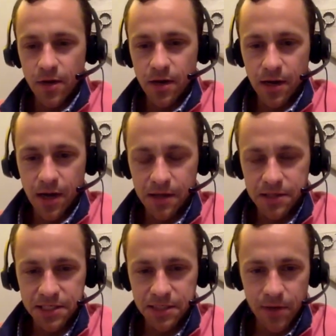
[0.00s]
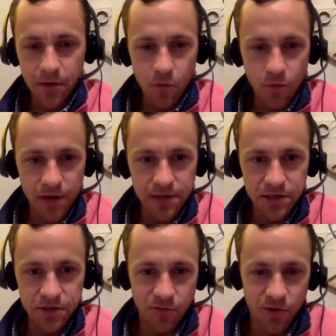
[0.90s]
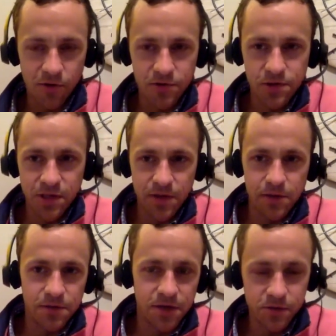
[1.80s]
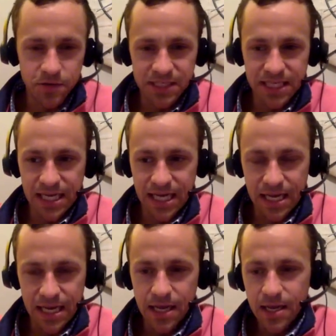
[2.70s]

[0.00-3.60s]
an oncologist, a medical practitioner, but also somebody who's interested in,